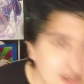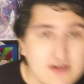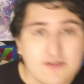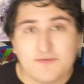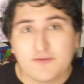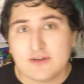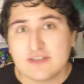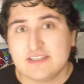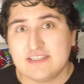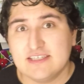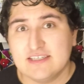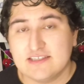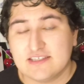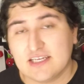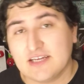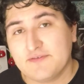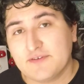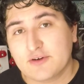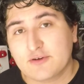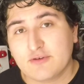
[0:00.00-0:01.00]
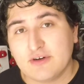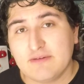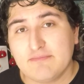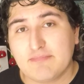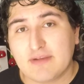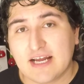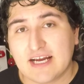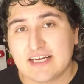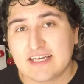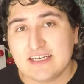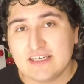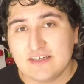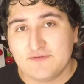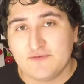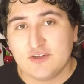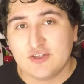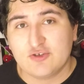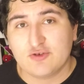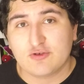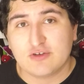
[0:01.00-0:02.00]
For instance, if a green-black
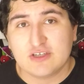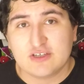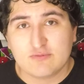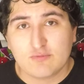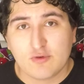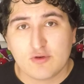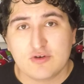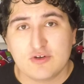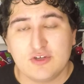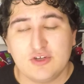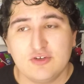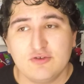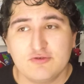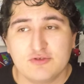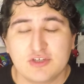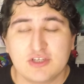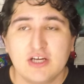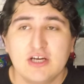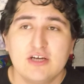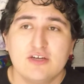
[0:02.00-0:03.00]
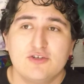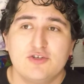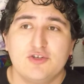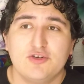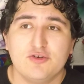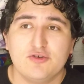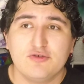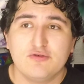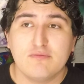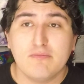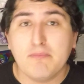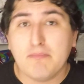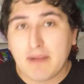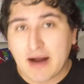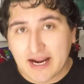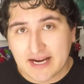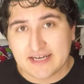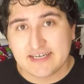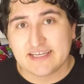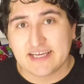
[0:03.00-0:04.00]
individual is more used to
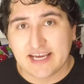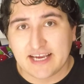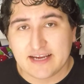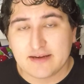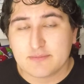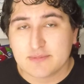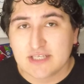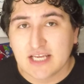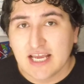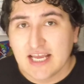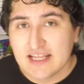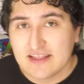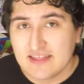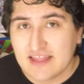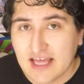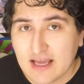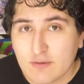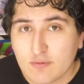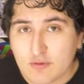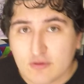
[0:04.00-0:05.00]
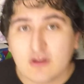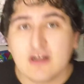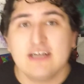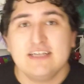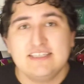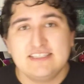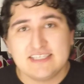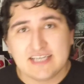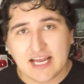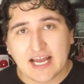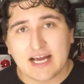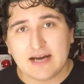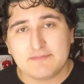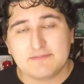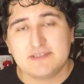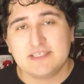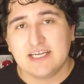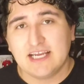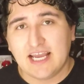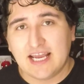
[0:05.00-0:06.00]
mind games, they will
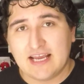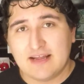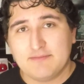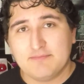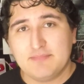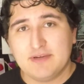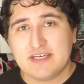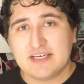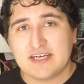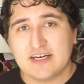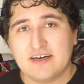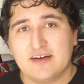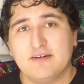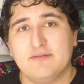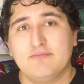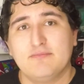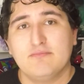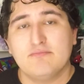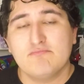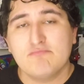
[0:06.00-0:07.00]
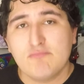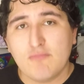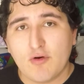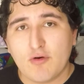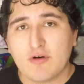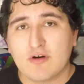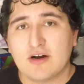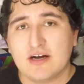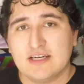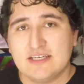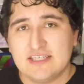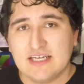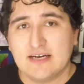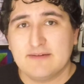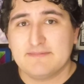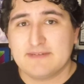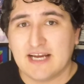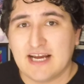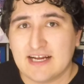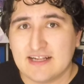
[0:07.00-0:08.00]
adapt and become more
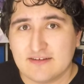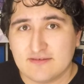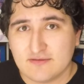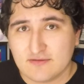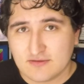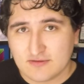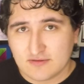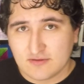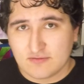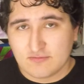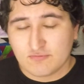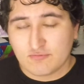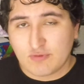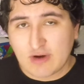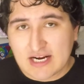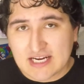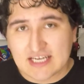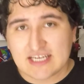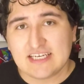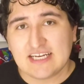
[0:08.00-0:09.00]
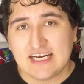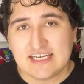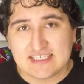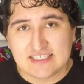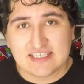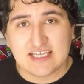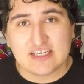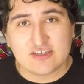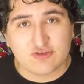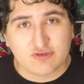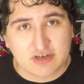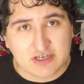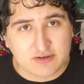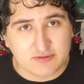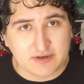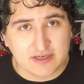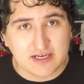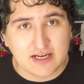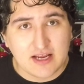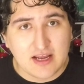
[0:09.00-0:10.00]
adept at recognizing that
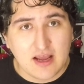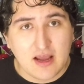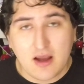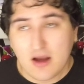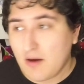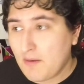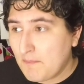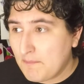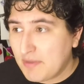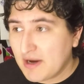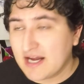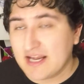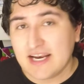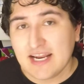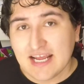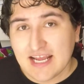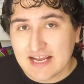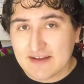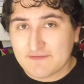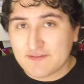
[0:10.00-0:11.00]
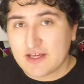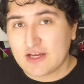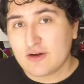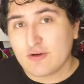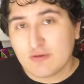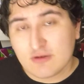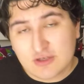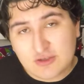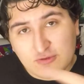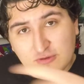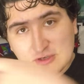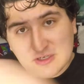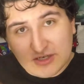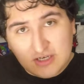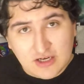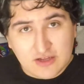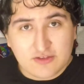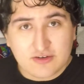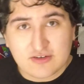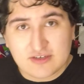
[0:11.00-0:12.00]
trickery. But if they go into
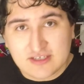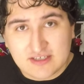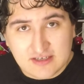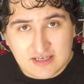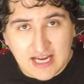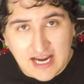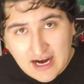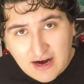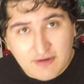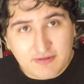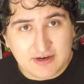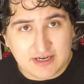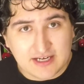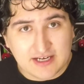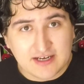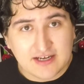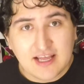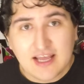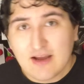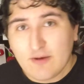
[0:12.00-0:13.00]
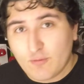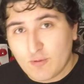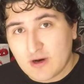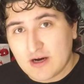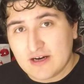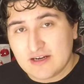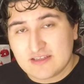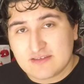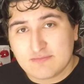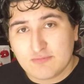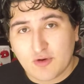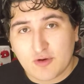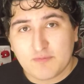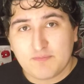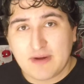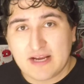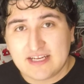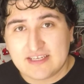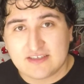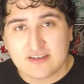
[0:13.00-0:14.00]
another area where it's more
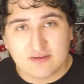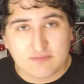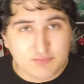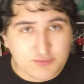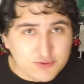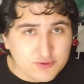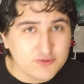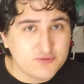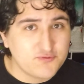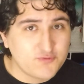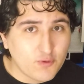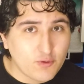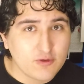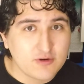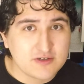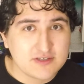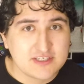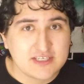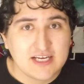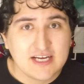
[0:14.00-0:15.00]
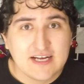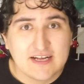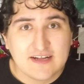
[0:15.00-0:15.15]
based on brute force,